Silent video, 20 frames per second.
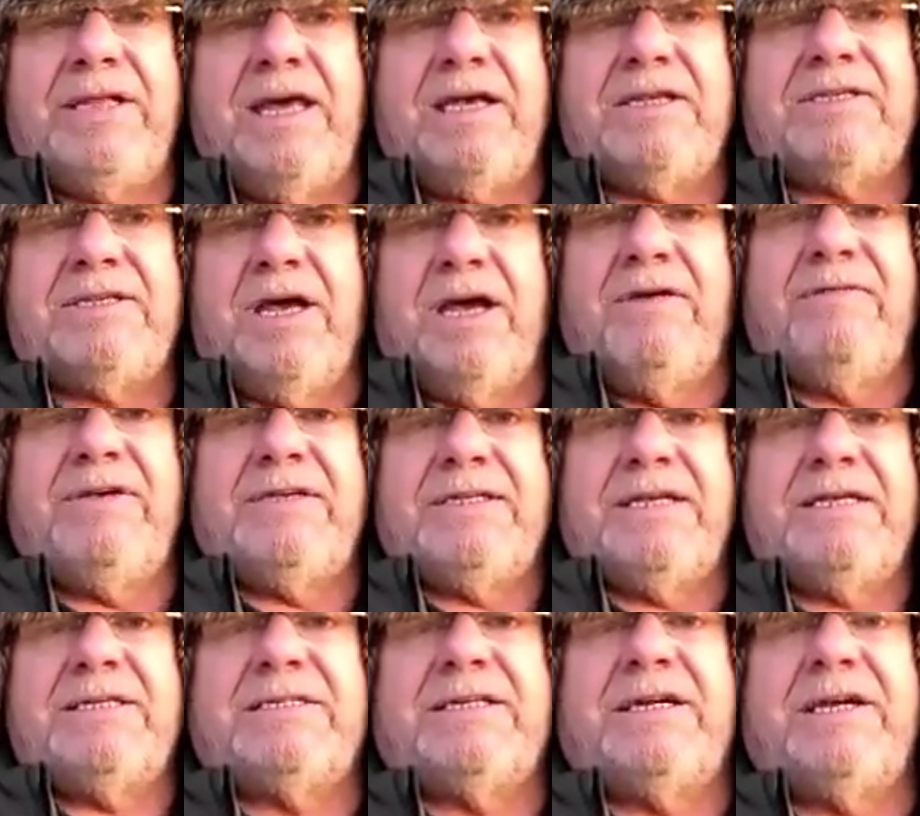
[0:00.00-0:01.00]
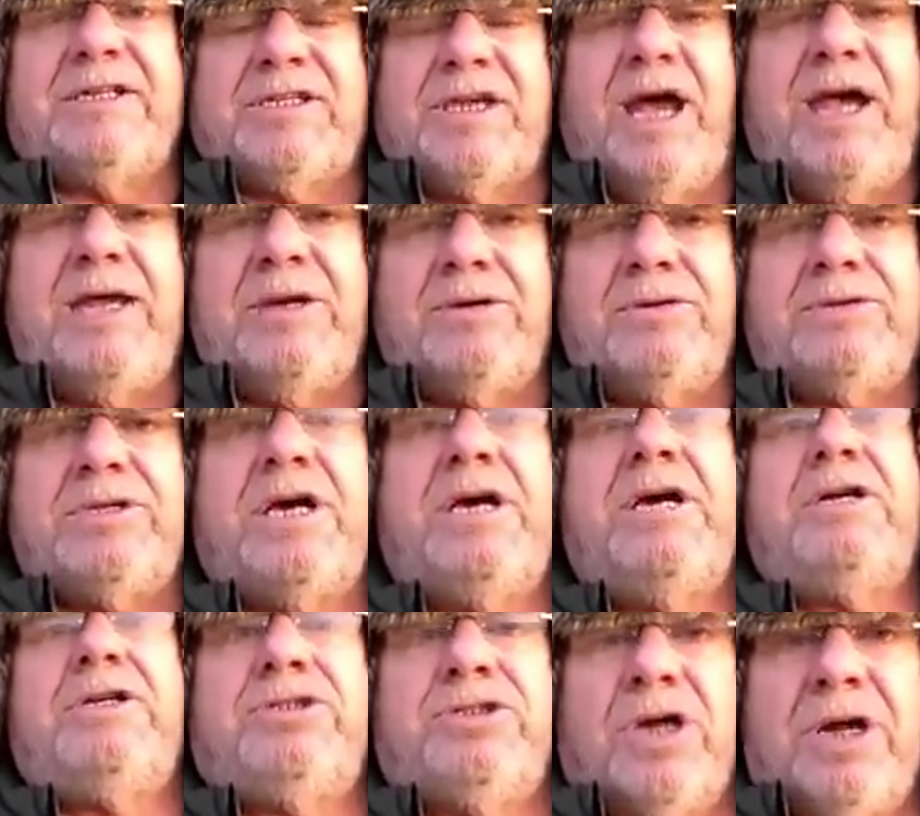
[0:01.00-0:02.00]
their services curtailed
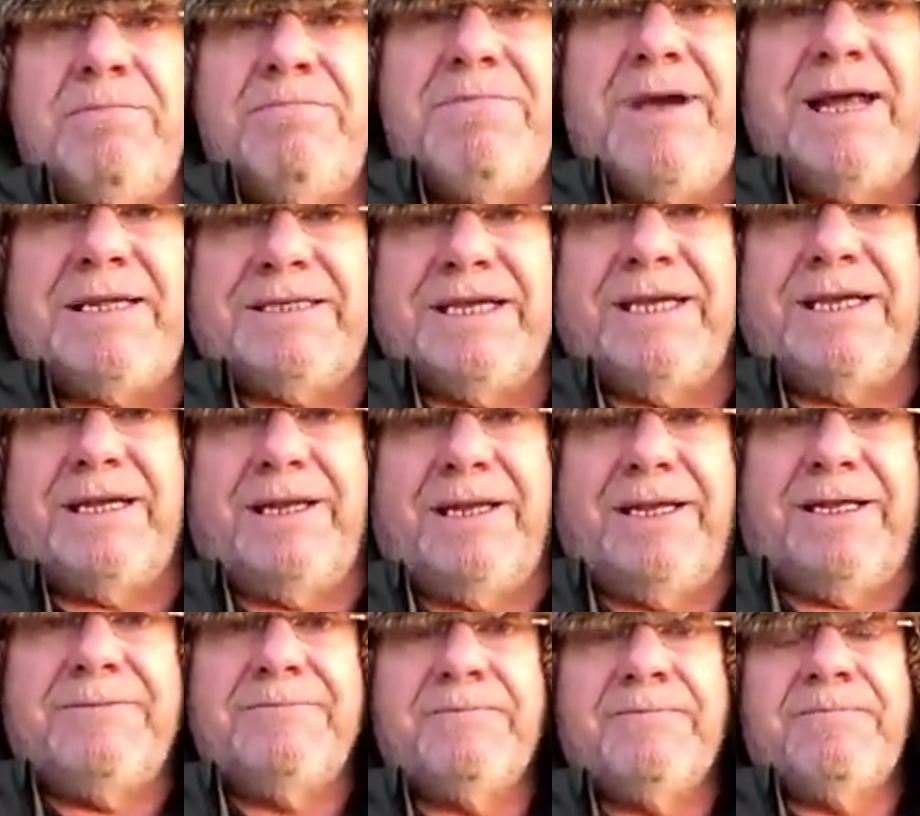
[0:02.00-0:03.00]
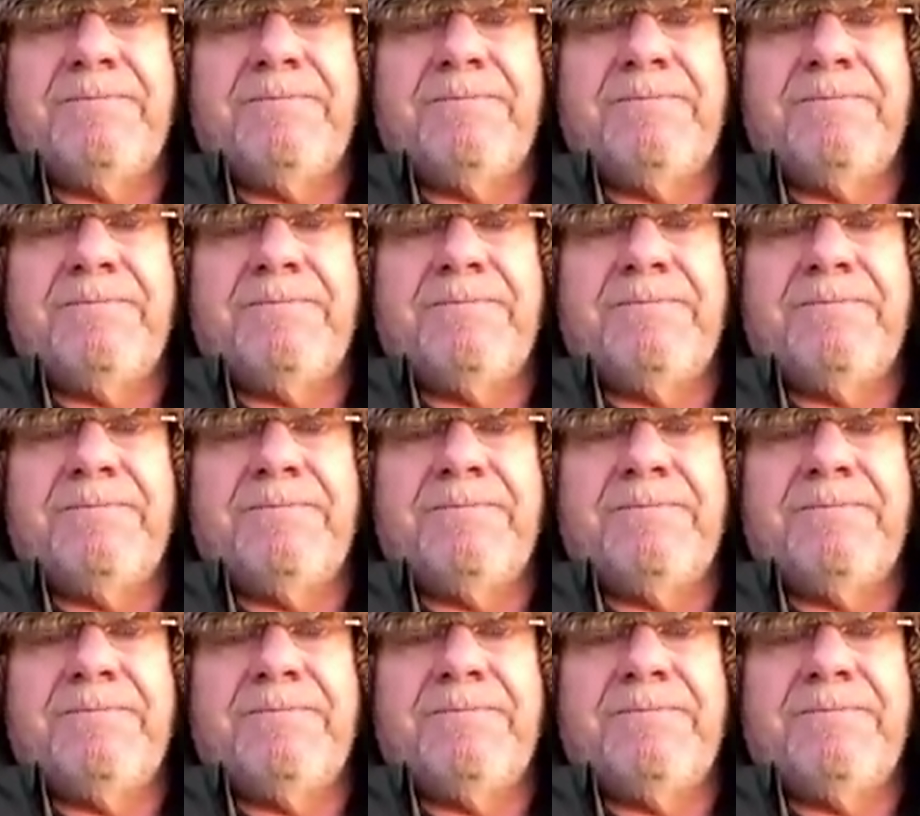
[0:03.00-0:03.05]
dramatically.